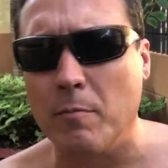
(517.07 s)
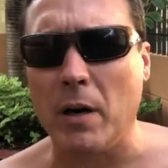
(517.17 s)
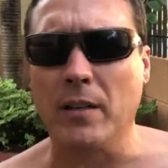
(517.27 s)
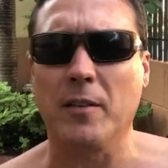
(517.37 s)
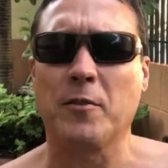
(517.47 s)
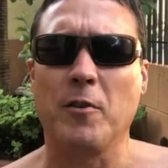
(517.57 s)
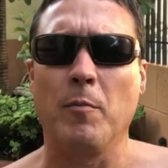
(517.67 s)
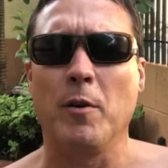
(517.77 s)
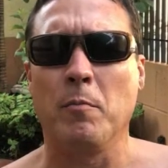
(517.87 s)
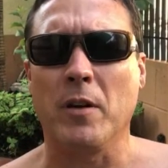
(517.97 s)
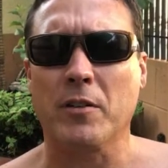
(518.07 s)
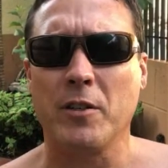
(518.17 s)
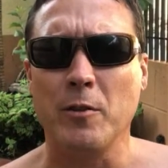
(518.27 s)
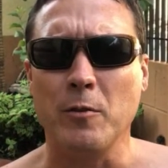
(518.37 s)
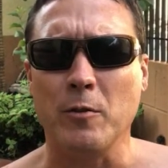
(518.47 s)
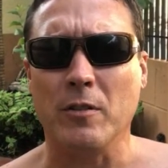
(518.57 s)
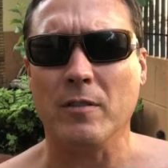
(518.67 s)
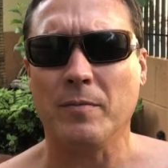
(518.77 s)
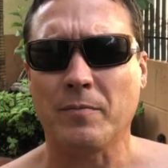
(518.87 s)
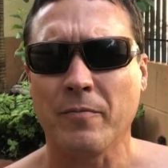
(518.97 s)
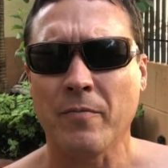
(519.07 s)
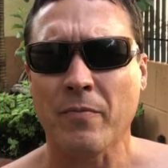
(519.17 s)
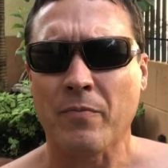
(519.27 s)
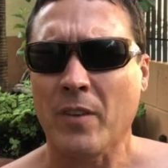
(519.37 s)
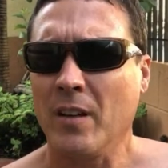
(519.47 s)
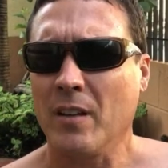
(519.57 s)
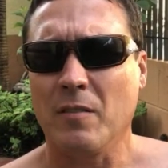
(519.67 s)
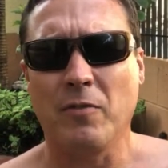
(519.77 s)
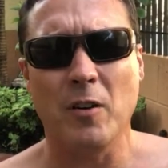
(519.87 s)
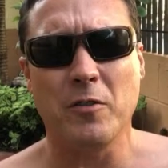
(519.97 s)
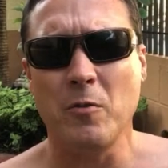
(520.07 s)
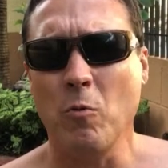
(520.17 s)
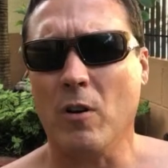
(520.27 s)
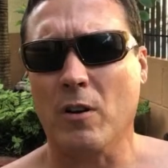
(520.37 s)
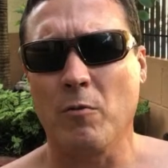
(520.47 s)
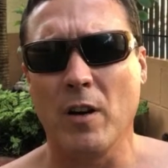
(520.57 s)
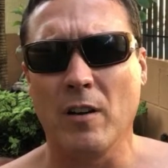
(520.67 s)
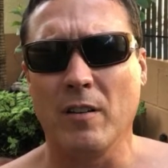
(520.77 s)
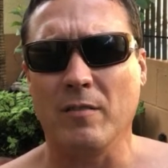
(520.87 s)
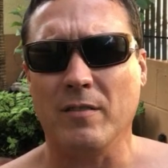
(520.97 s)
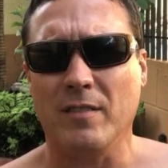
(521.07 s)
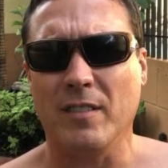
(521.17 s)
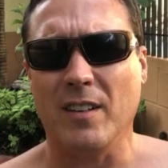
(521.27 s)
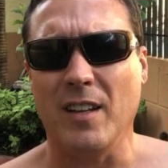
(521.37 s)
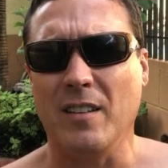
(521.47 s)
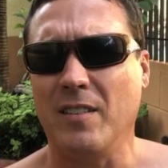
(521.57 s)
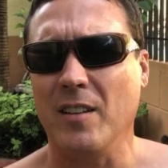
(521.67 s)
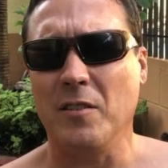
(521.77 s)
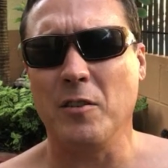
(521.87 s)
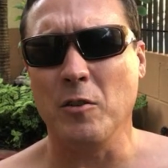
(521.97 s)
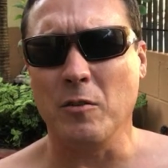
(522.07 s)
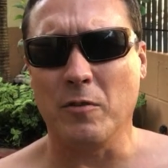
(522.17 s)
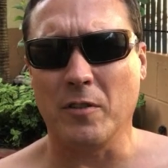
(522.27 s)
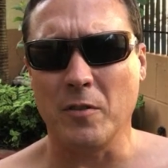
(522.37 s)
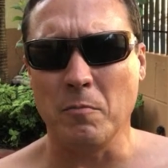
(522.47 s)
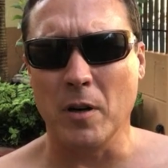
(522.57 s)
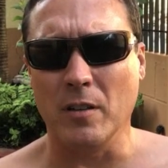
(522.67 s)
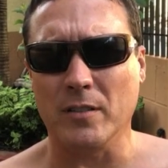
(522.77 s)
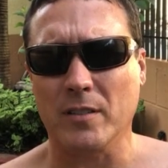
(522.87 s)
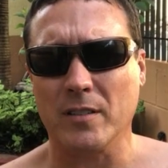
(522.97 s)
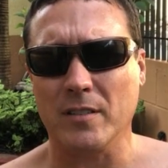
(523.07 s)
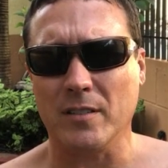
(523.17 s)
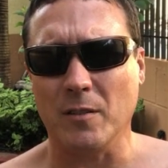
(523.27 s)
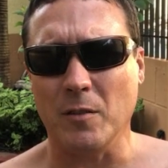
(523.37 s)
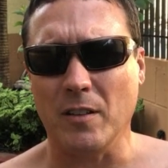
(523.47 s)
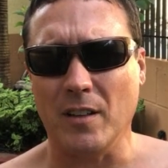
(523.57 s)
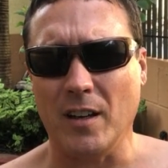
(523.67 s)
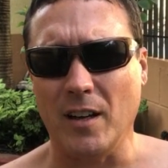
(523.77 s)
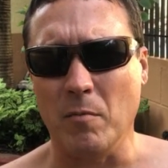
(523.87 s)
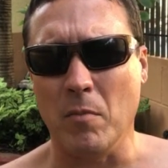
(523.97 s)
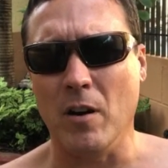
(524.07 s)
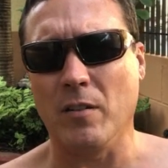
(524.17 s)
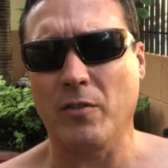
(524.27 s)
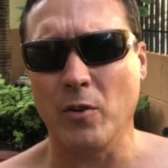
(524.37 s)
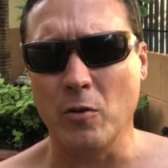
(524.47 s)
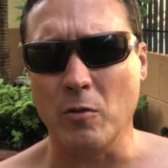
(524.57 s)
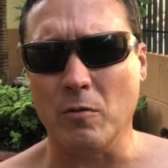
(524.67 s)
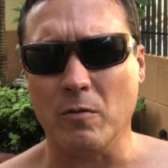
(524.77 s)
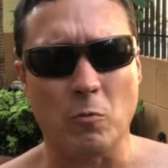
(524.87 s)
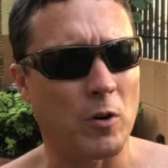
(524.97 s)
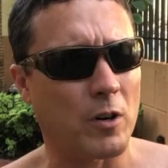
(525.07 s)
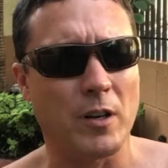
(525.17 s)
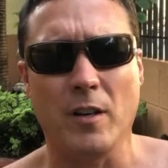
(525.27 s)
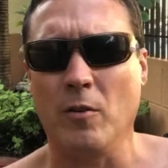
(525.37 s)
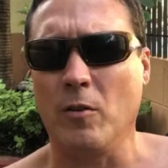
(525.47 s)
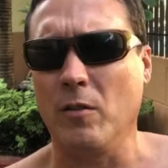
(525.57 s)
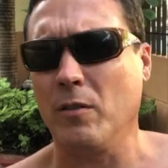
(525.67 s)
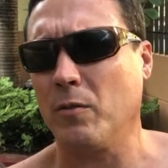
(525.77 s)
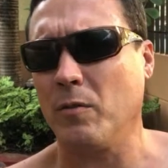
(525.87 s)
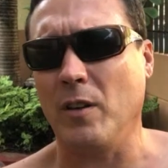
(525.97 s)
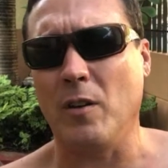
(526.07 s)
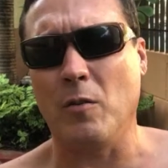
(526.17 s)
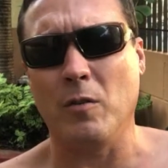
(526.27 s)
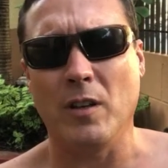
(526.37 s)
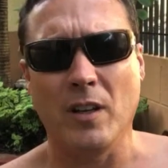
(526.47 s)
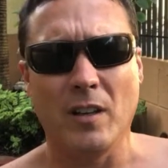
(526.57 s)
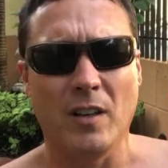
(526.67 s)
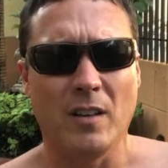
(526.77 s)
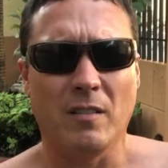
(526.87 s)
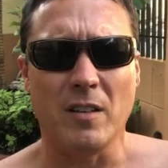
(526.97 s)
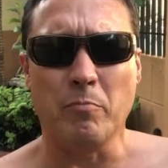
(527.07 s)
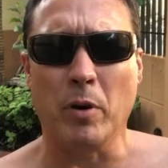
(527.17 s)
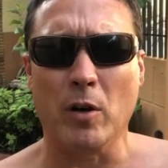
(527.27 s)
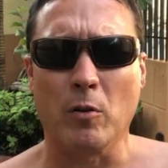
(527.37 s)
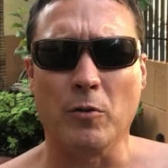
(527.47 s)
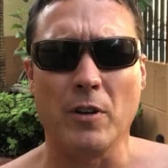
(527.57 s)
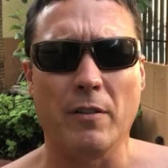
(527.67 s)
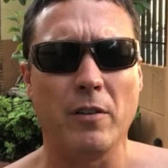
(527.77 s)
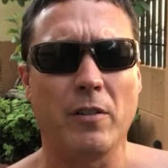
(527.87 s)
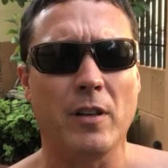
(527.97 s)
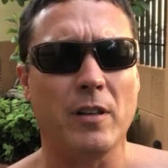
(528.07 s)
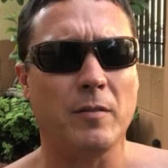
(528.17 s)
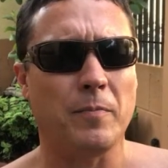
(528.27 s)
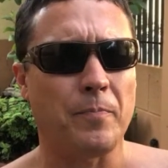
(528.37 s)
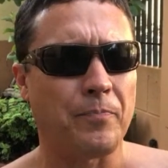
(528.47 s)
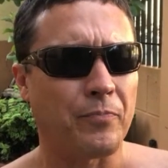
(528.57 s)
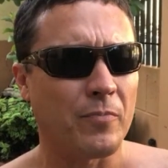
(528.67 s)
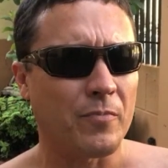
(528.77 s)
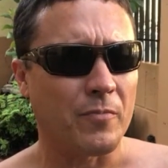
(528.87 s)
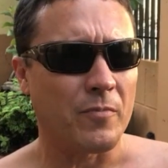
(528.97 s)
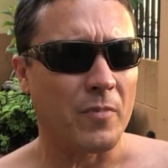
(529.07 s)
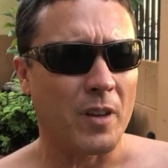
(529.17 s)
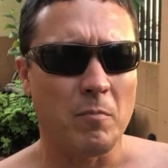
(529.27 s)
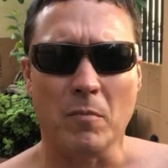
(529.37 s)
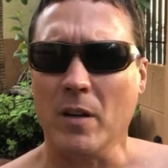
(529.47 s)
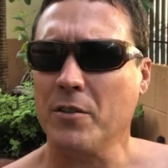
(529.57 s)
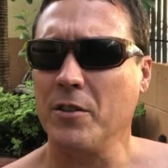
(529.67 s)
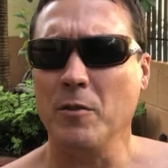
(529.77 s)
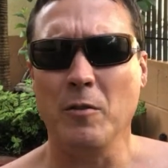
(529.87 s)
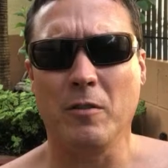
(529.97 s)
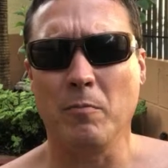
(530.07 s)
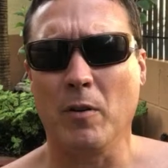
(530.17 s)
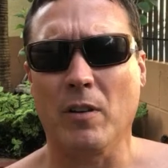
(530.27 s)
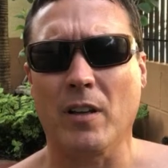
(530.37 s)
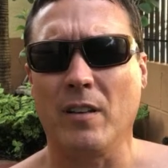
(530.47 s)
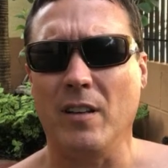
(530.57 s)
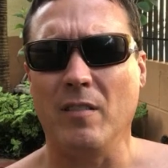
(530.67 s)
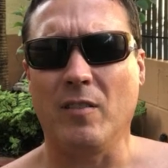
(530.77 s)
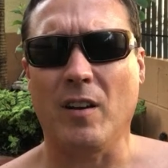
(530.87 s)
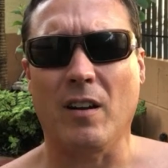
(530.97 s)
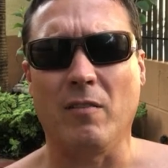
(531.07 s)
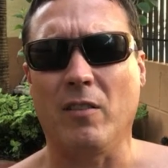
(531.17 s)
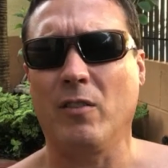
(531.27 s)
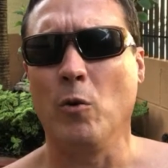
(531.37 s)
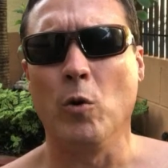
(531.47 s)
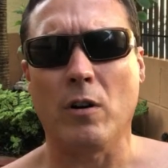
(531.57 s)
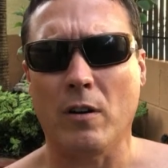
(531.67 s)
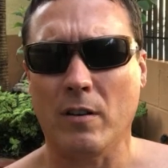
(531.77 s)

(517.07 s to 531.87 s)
back there scrubbing on my shoes. Folks, you walk around in tennis shoes for 2 months in a monsoon, walking in all this, you know, these puddles and everything. My shoes smell like the inside of a sewer.